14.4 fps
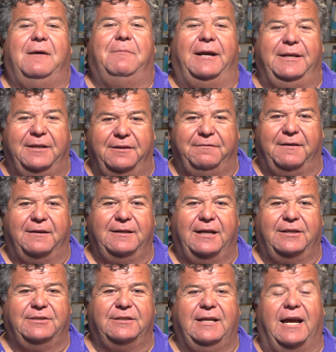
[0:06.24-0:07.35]
My youth
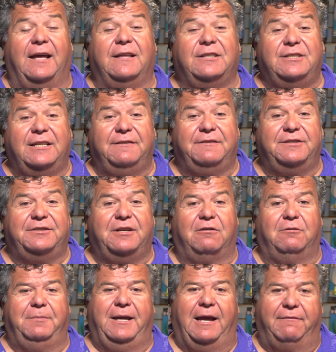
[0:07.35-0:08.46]
foundation and the TV show
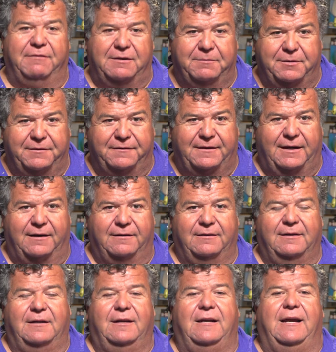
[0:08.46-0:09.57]
will be having a booth there,
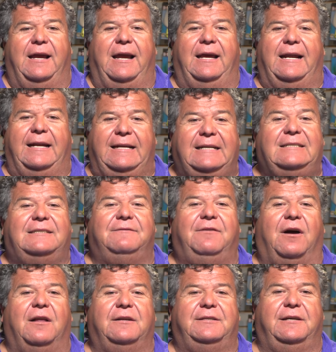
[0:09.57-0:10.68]
and I need some
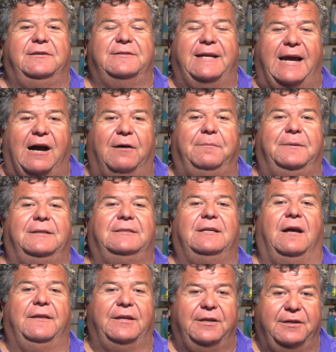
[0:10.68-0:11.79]
volunteers to help us
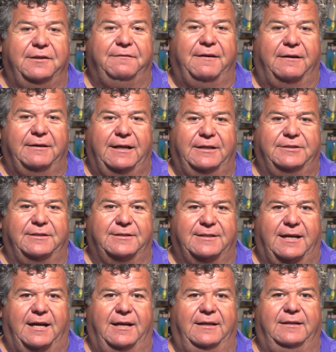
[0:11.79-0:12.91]
on the youth foundation
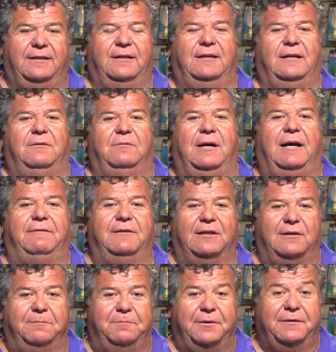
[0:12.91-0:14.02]
side. We'll have a
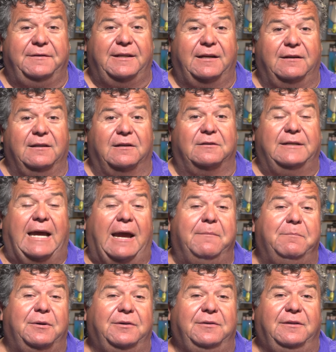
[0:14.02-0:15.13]
little booth there, a little game
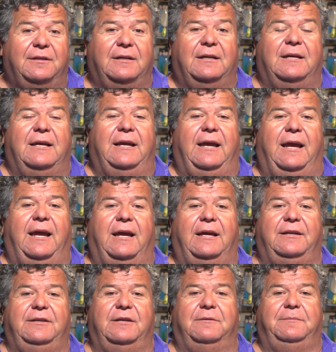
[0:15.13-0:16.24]
booth,
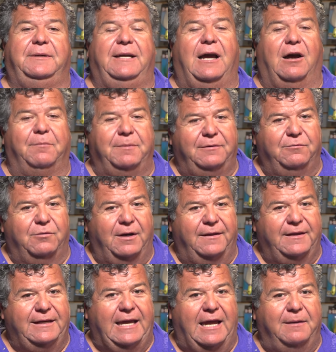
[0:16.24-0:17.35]
and you'll be helping run
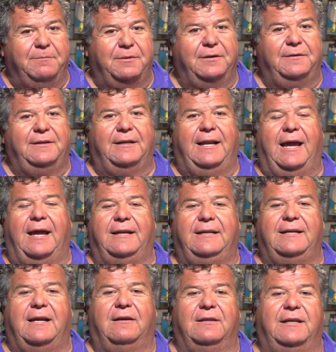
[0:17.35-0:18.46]
the game booth and
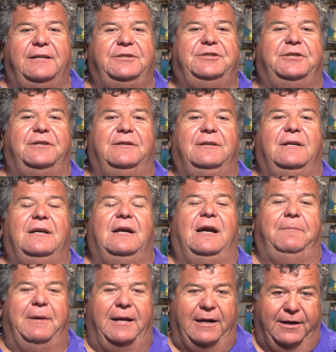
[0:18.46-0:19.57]
handing out literature
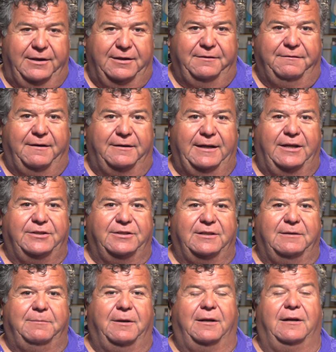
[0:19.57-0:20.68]
about our youth
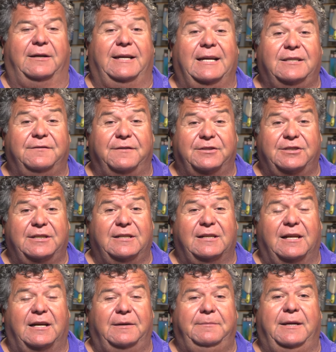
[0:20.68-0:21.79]
foundation, about our kids fishing
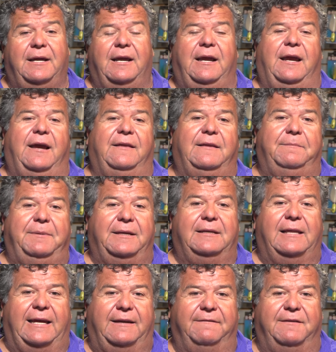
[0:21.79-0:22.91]
club, and the big
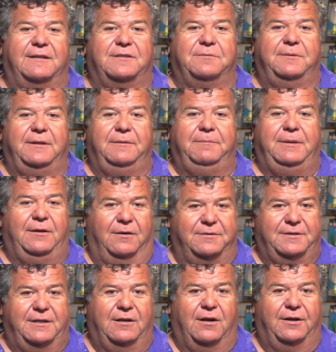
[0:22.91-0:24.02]
lake events we'll be
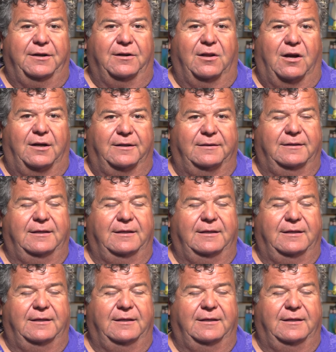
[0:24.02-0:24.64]
hosting all year long.